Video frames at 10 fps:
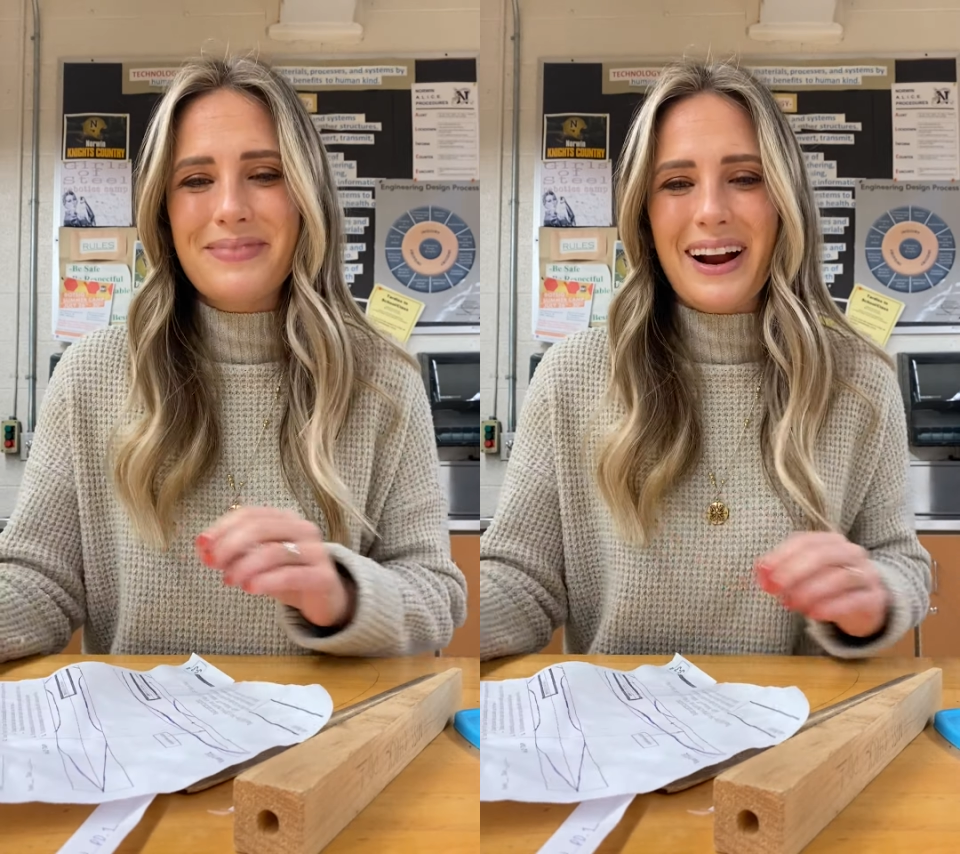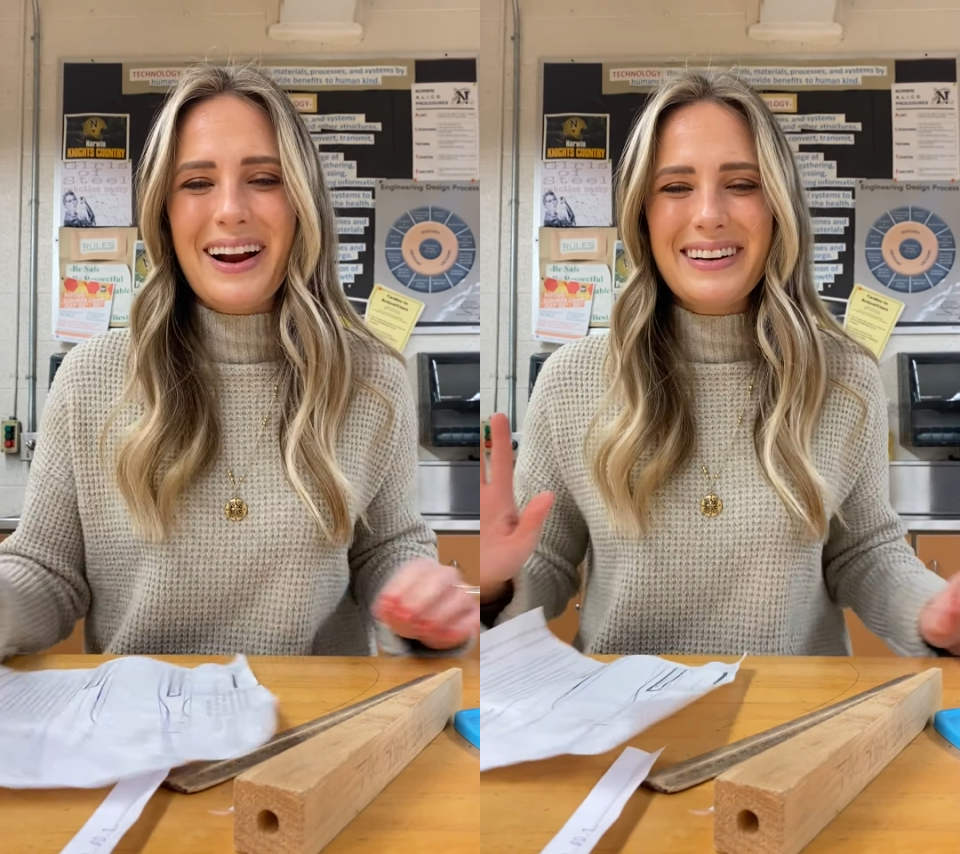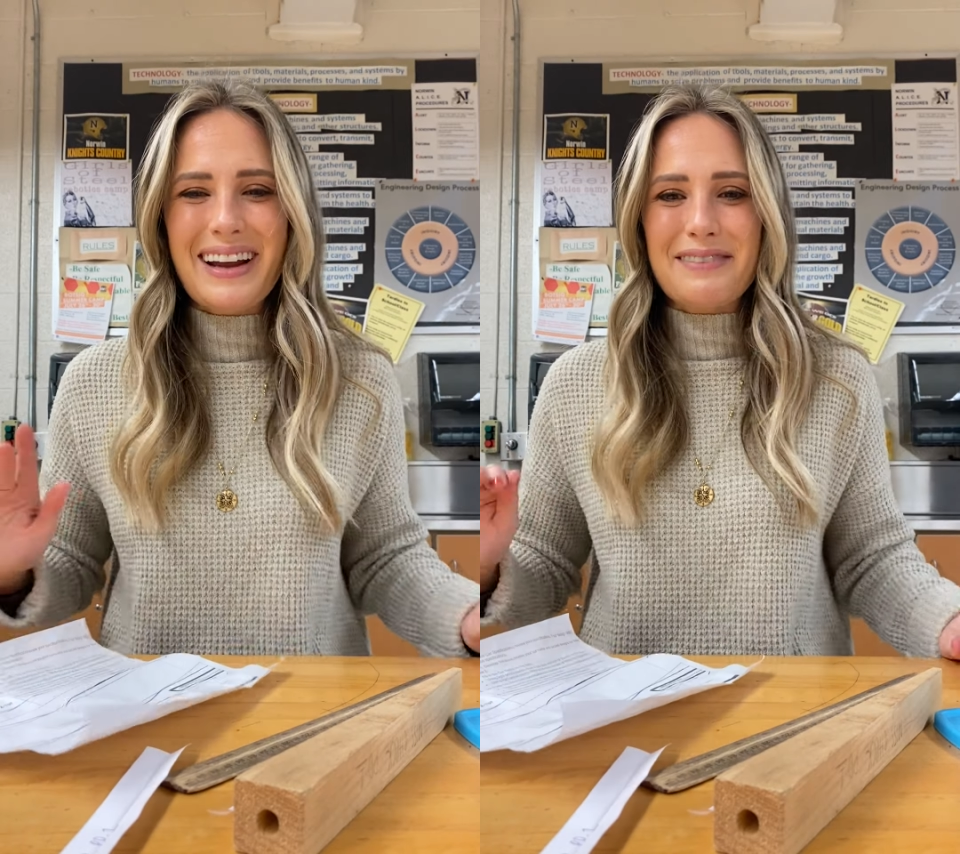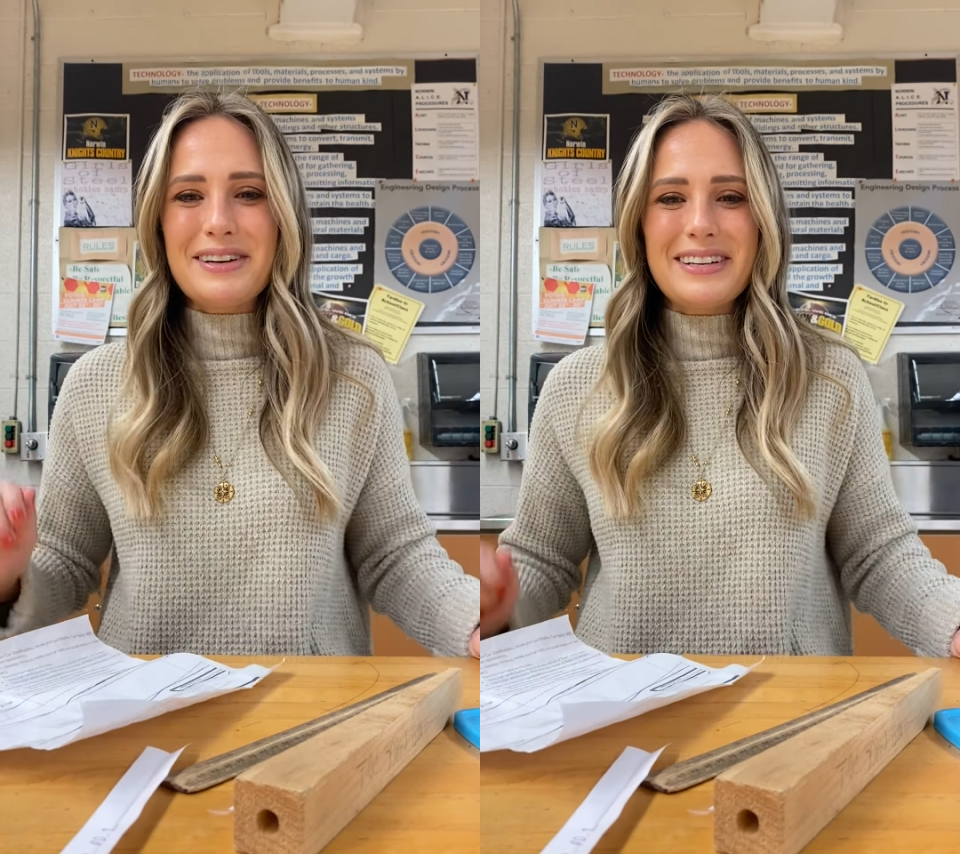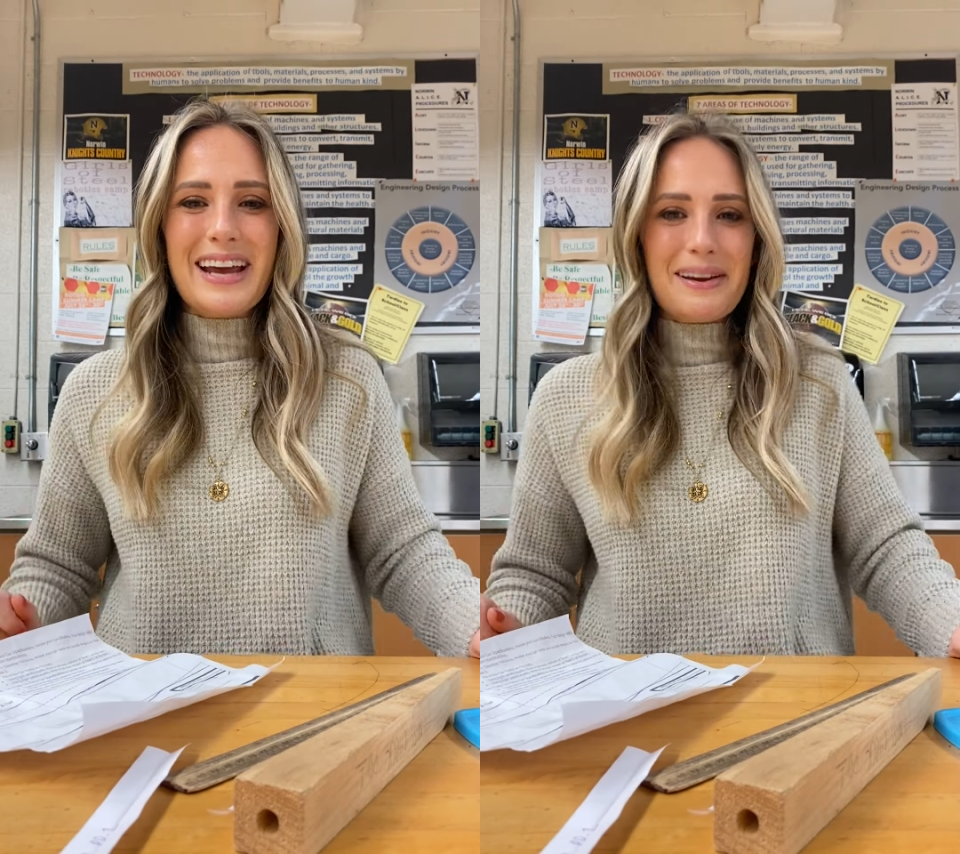All right, have a
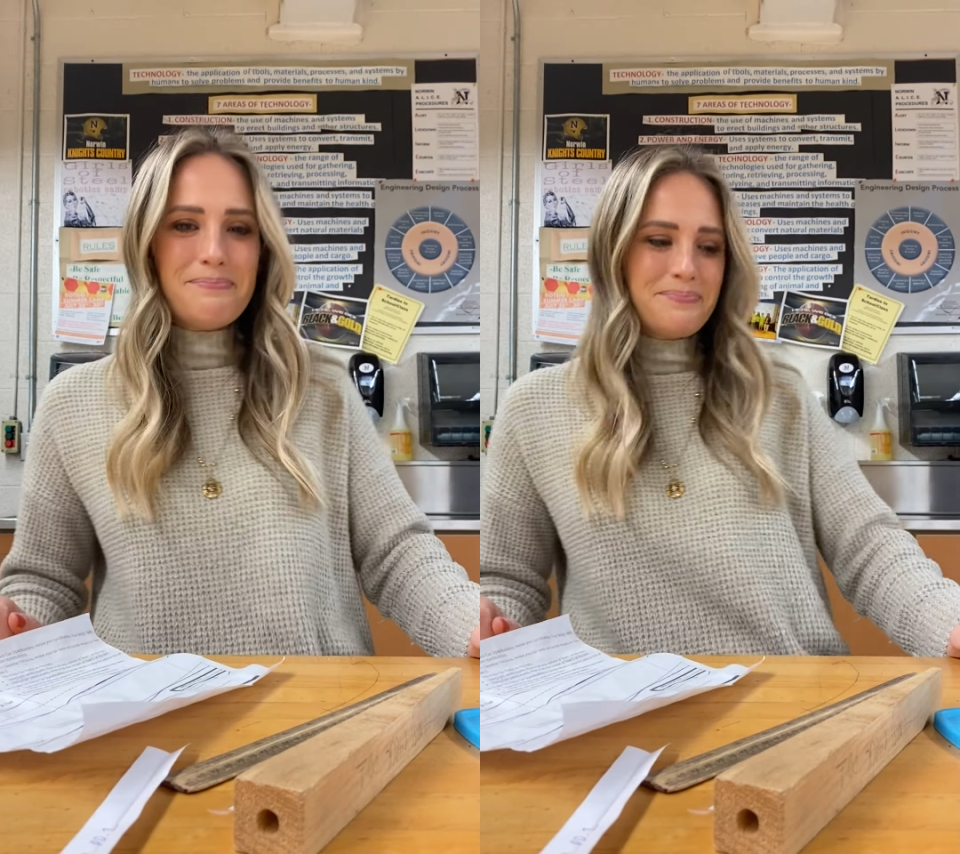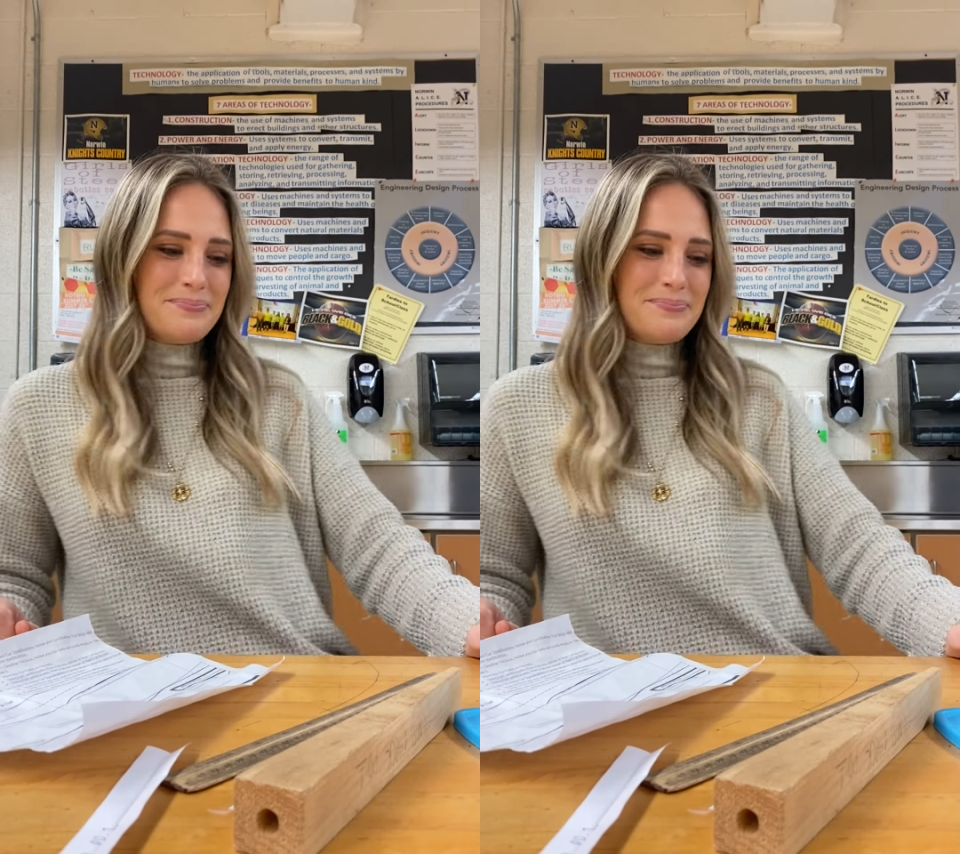good day.